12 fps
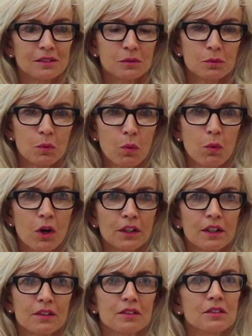what
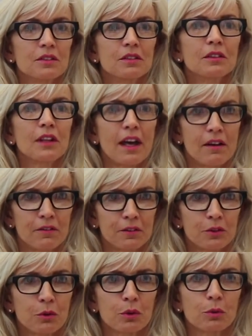is
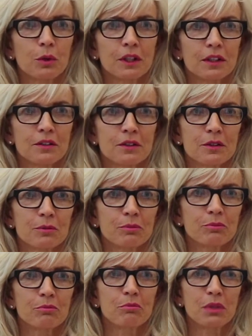left, or what is
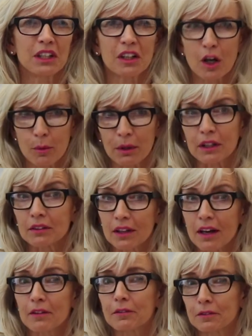becoming
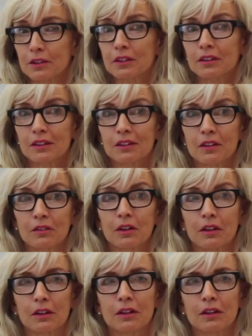left of her.